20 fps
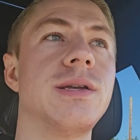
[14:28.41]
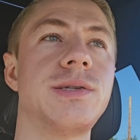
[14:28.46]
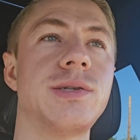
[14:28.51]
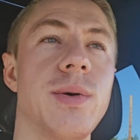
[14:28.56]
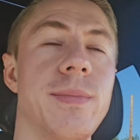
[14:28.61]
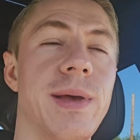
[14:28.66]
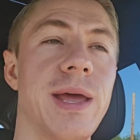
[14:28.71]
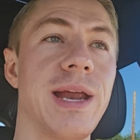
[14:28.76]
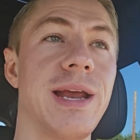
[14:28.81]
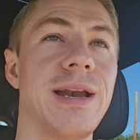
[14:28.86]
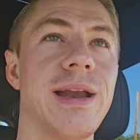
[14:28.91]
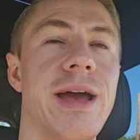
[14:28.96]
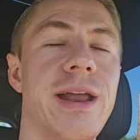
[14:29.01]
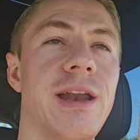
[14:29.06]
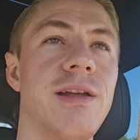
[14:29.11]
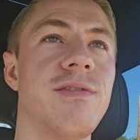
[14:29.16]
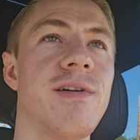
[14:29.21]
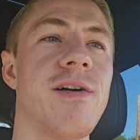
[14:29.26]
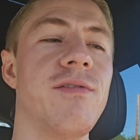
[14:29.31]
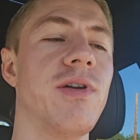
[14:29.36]
So I'm getting
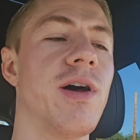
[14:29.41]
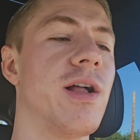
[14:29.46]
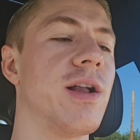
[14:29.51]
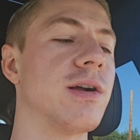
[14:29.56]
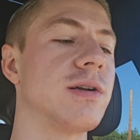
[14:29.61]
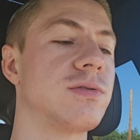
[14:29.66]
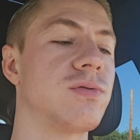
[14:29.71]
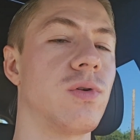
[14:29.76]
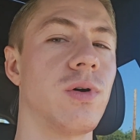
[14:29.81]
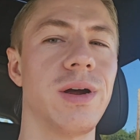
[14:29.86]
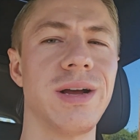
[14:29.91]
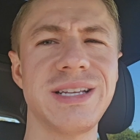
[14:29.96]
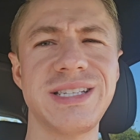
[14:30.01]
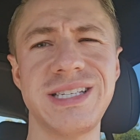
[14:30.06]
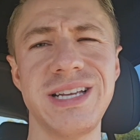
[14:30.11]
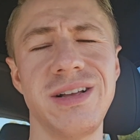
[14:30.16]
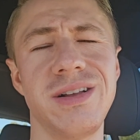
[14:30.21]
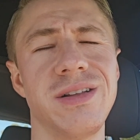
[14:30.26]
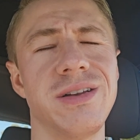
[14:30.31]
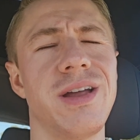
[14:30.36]
$95 for a
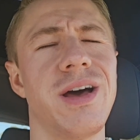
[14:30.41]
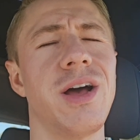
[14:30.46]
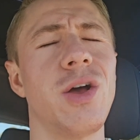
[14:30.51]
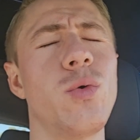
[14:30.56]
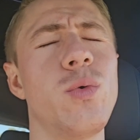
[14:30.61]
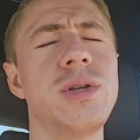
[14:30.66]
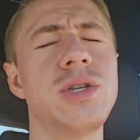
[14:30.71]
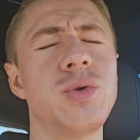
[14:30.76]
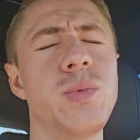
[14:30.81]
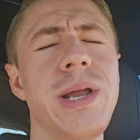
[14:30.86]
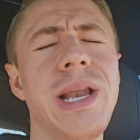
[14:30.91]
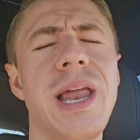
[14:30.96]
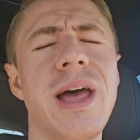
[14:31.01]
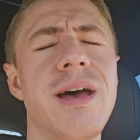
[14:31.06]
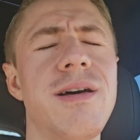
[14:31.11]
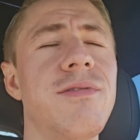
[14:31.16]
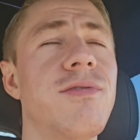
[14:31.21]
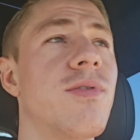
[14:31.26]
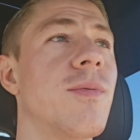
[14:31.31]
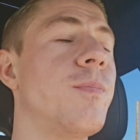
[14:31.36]
single doc, which we
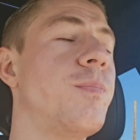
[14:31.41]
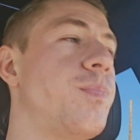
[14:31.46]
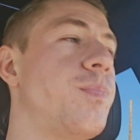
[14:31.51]
love.